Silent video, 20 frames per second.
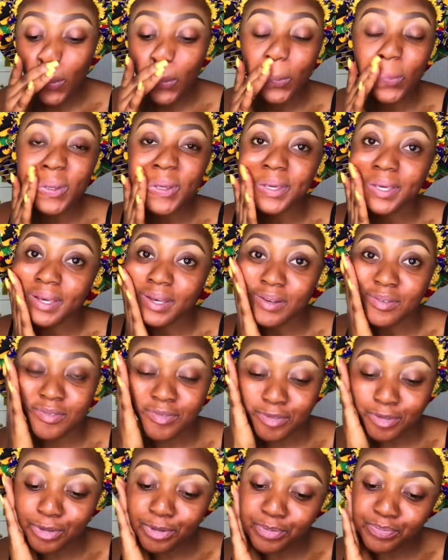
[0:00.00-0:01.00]
Be
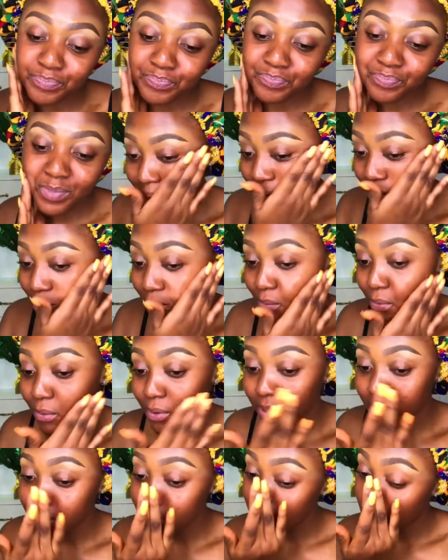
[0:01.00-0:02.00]
careful, brown
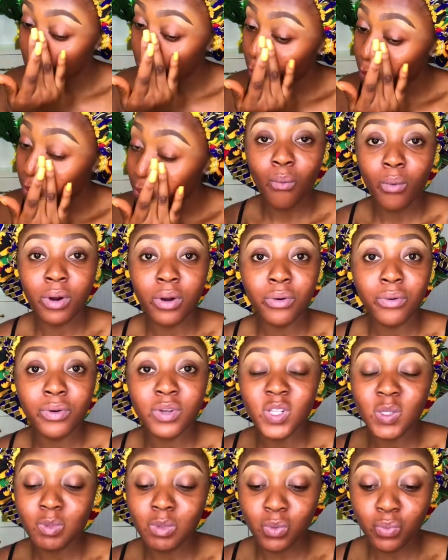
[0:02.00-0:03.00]
boys. We're not
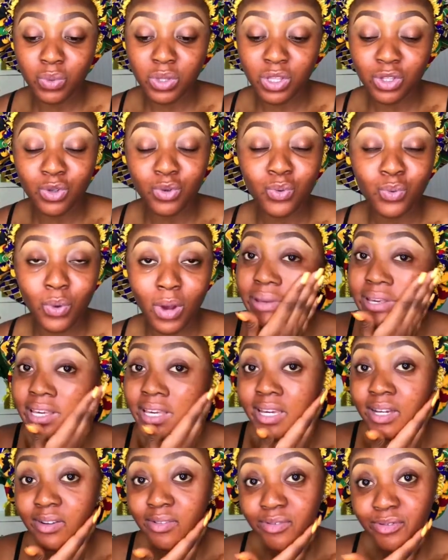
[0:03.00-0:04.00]
going to be with you. Be
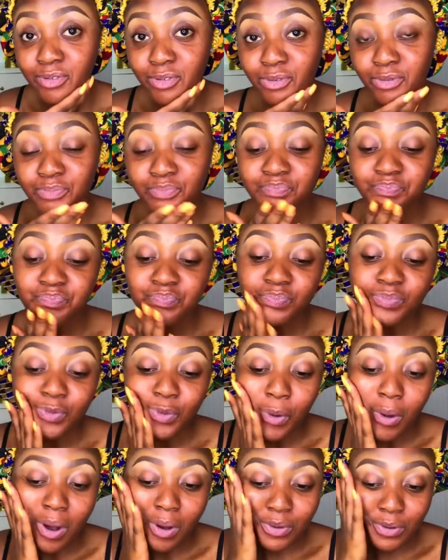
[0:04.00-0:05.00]
careful.
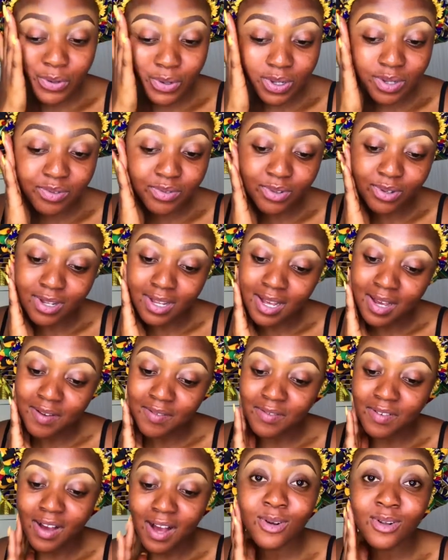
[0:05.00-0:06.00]
Know how you live your life.
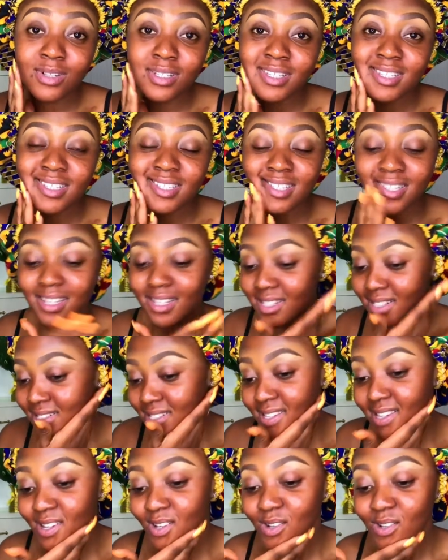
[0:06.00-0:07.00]
All these things
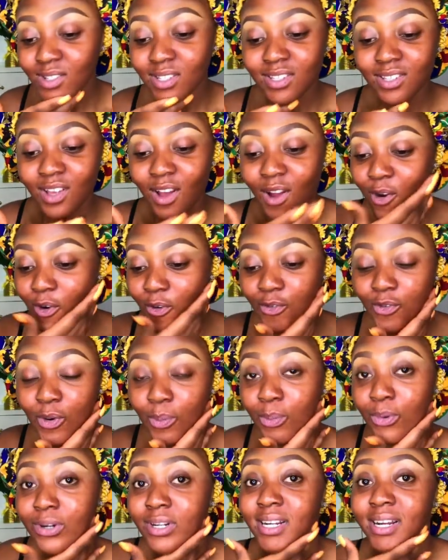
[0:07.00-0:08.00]
girls
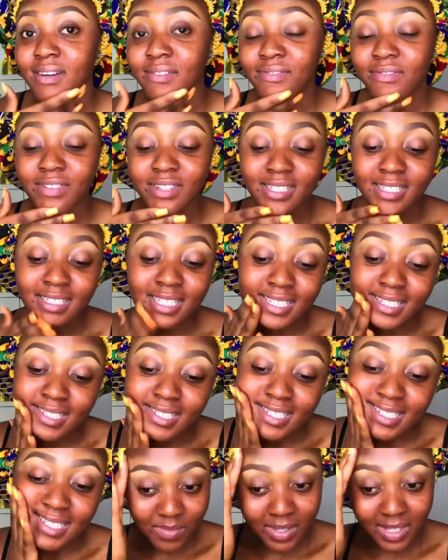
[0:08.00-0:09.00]
rub on their
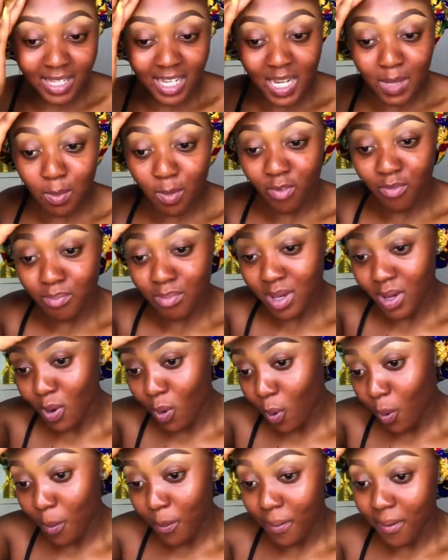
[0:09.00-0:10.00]
faces in the name of
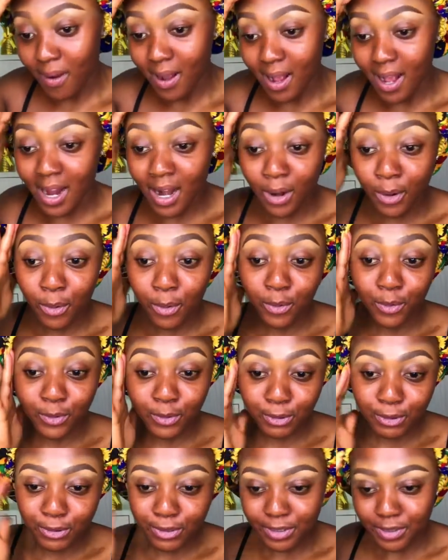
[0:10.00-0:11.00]
makeup are not
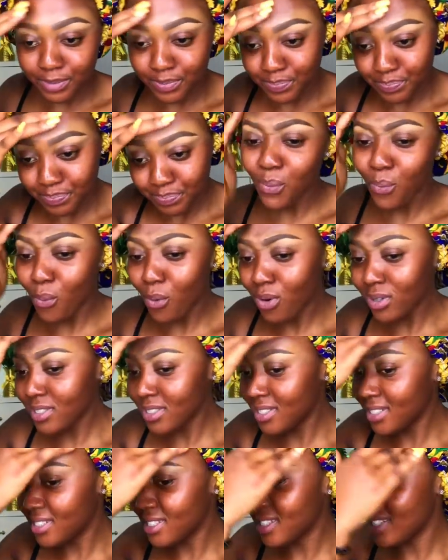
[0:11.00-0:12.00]
good. Worst
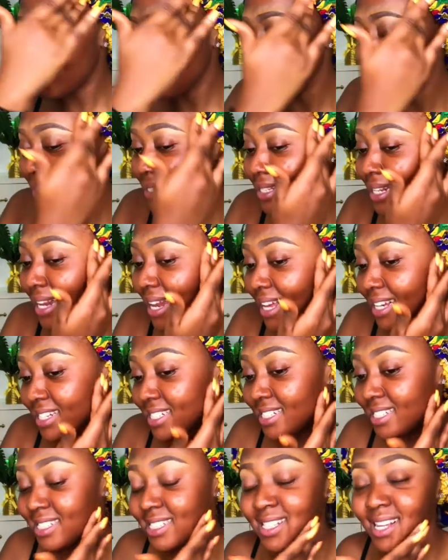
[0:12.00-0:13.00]
is
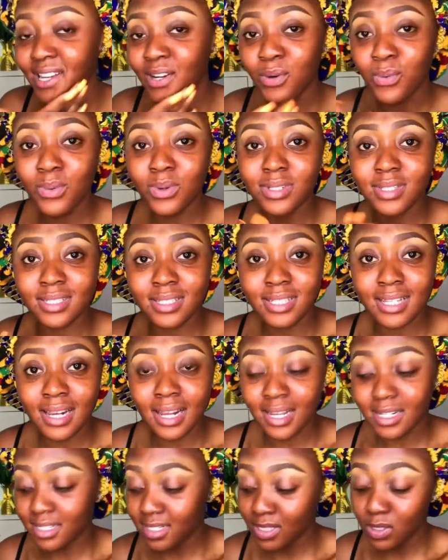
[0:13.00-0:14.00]
lashes. I don't want to see
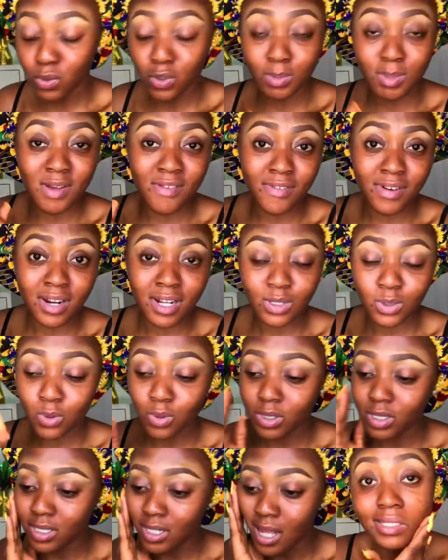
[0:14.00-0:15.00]
lashes. It was my father
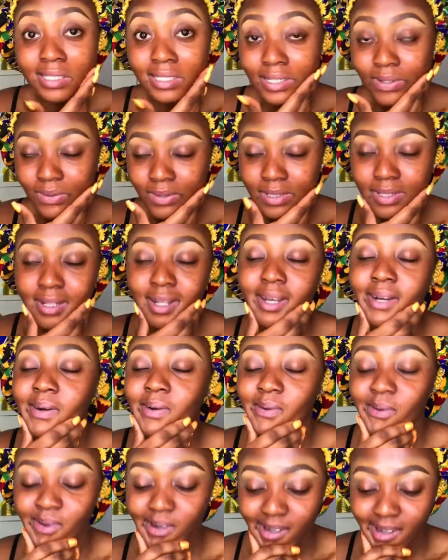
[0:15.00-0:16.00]
talking. My sister was like,
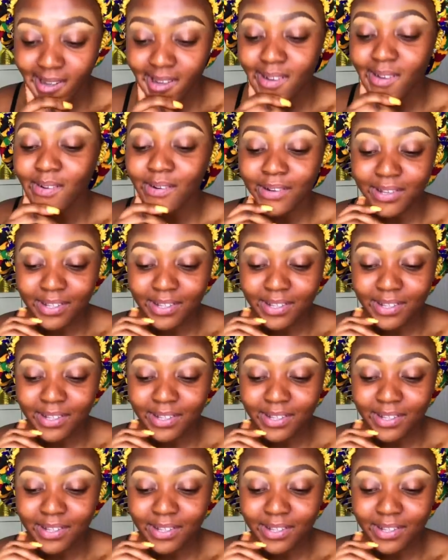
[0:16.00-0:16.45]
okay.